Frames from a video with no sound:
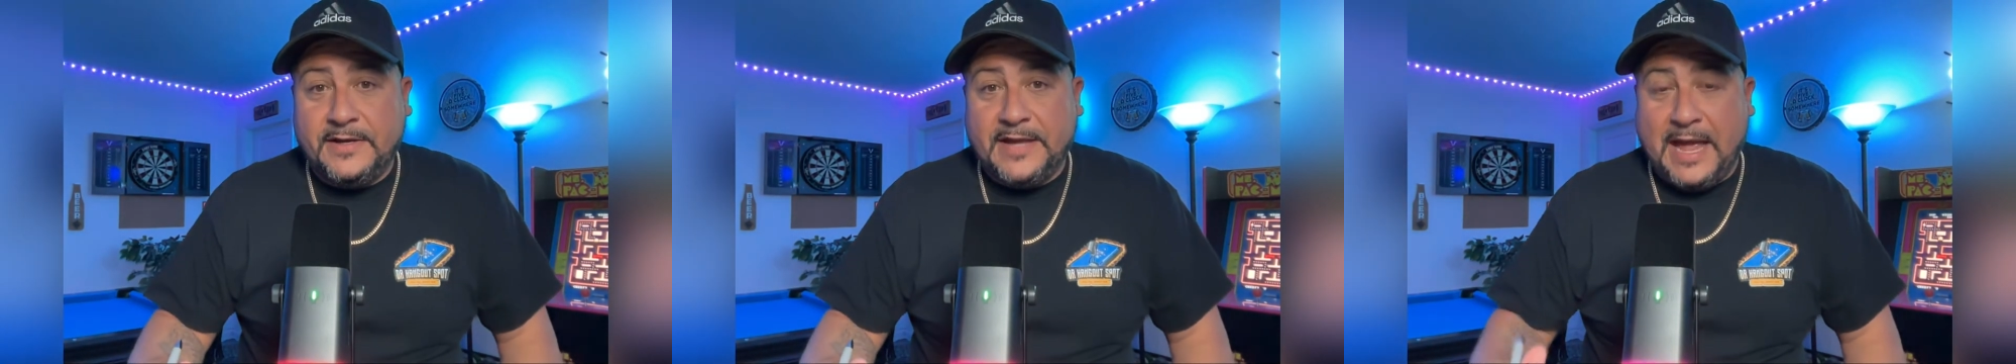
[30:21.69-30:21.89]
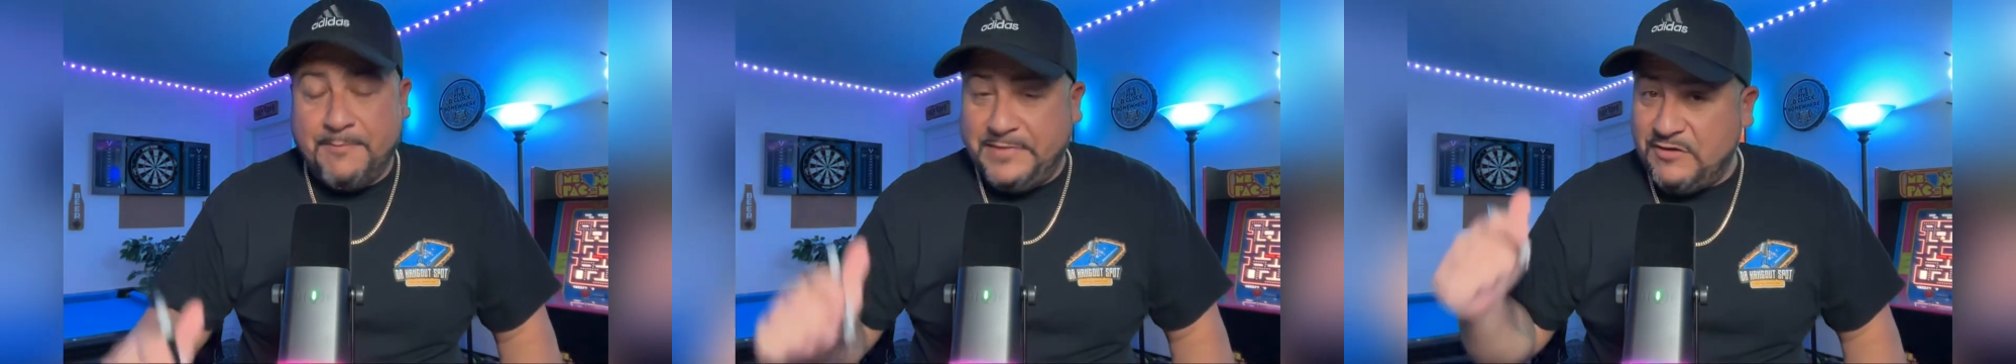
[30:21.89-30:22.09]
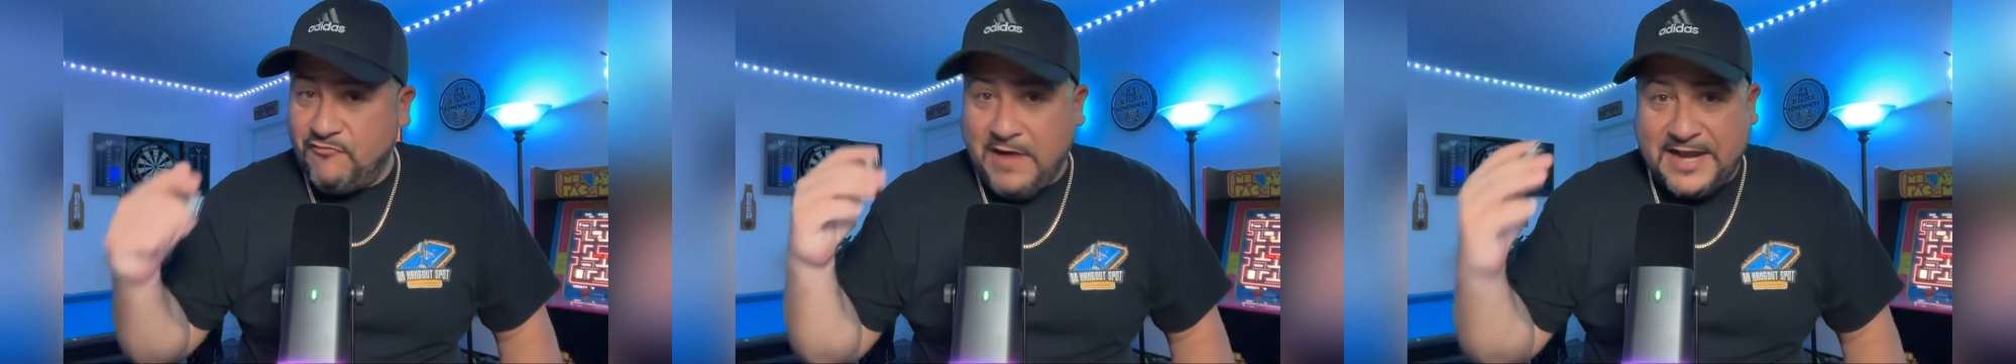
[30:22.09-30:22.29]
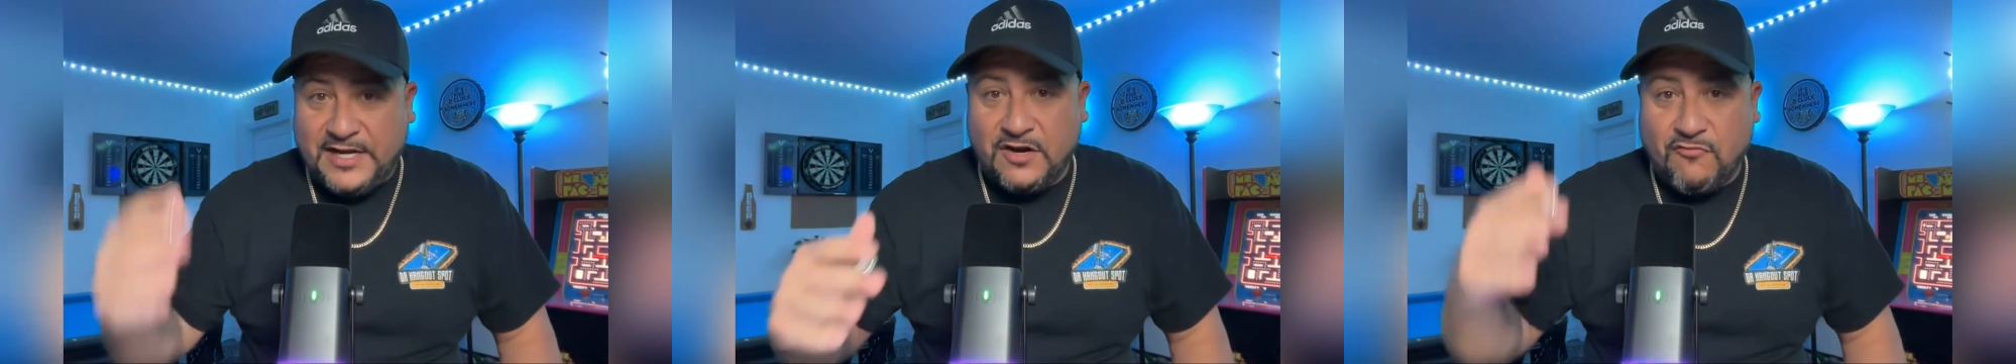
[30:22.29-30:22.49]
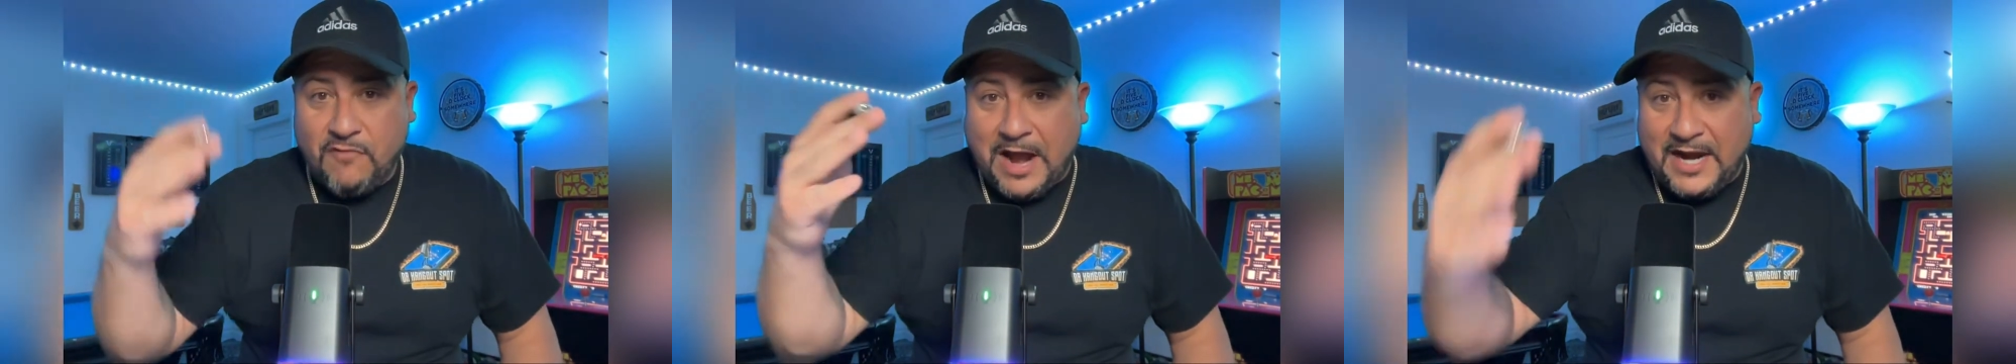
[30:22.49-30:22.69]
and be ready
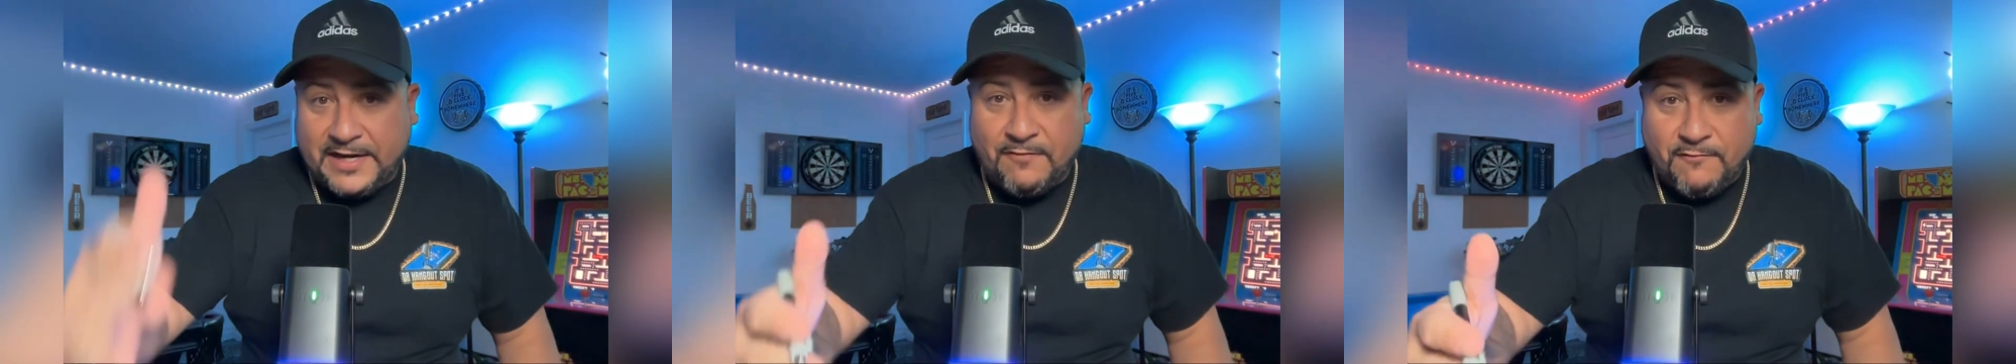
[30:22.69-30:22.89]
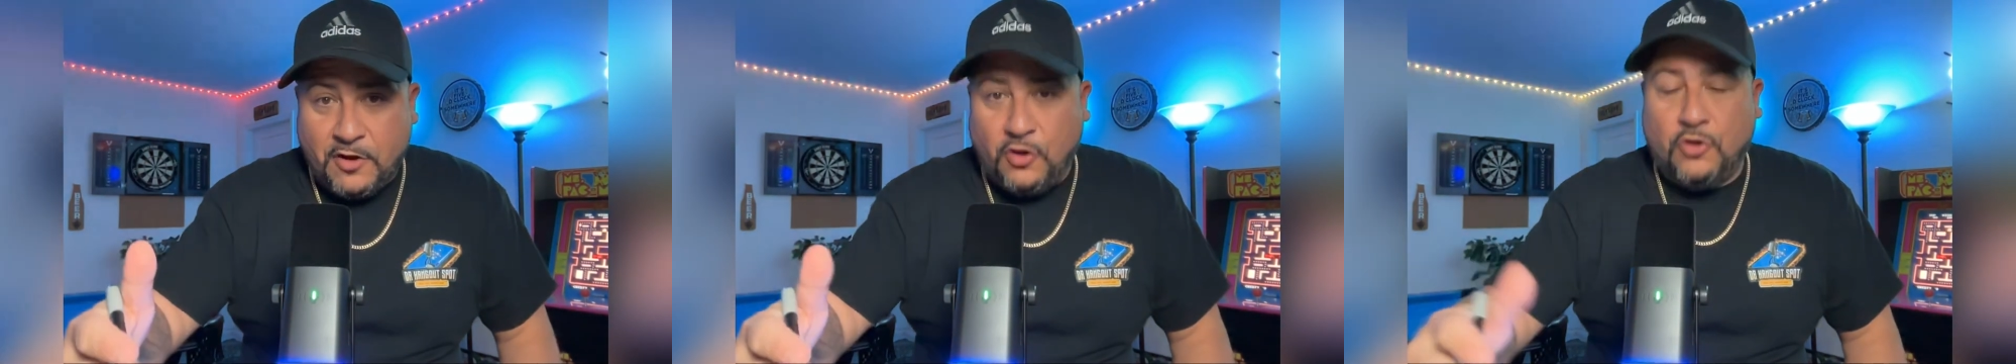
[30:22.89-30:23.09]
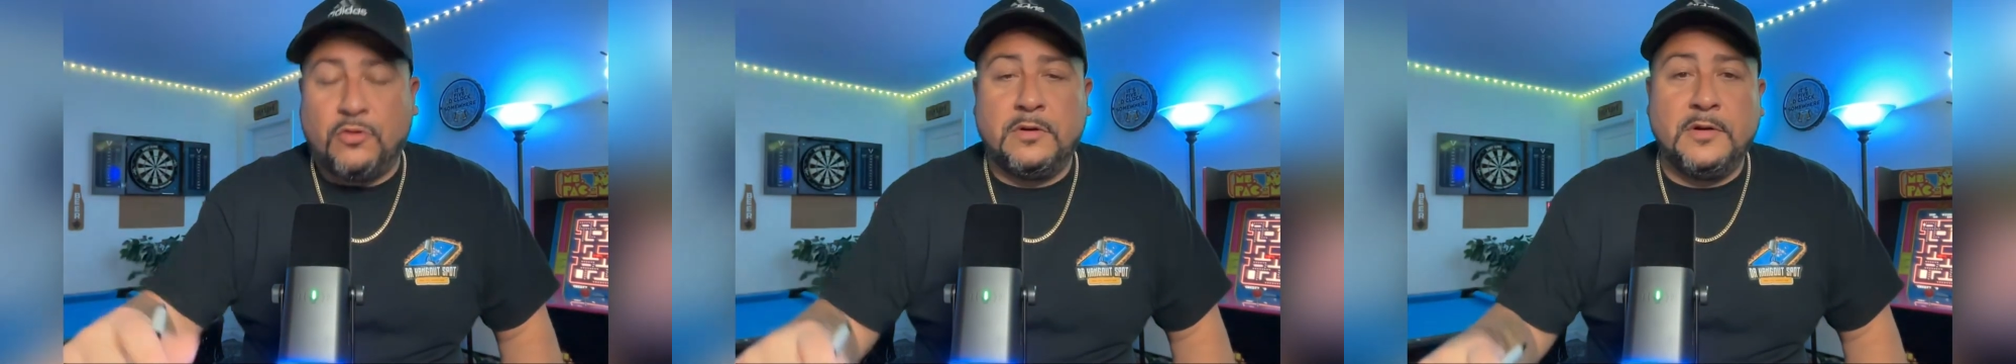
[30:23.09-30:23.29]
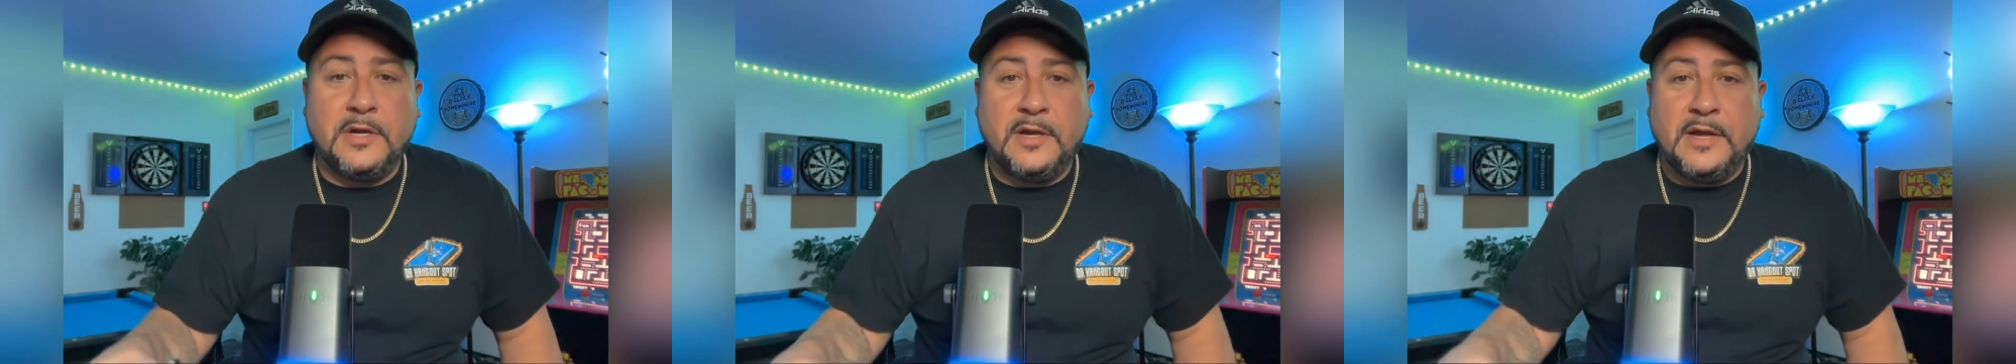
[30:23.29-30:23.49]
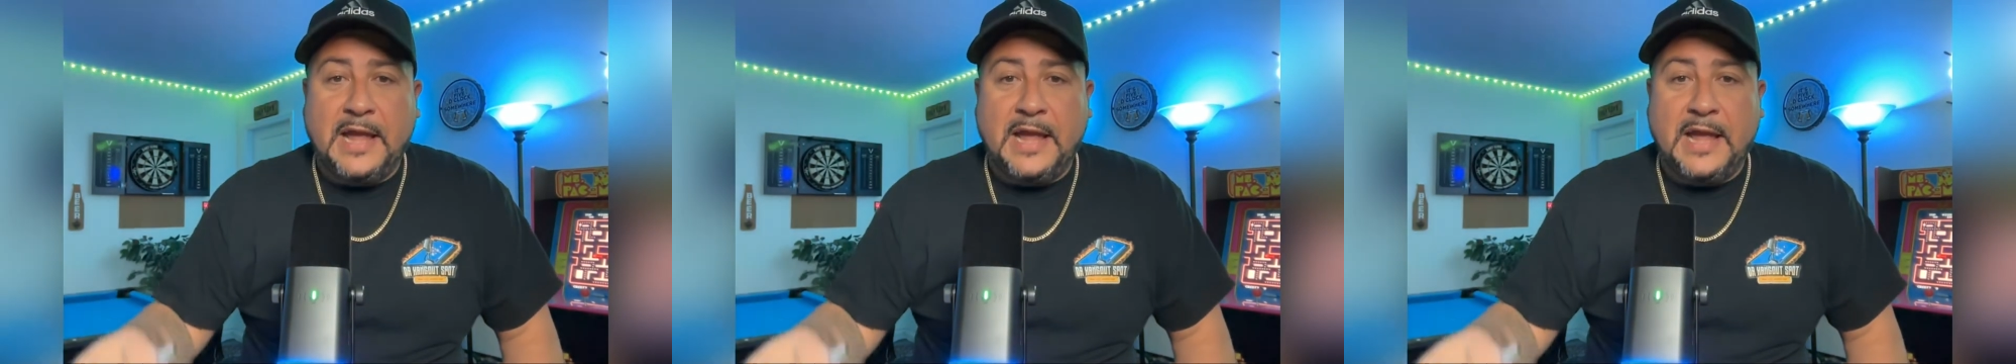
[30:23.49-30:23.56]
to rock and roll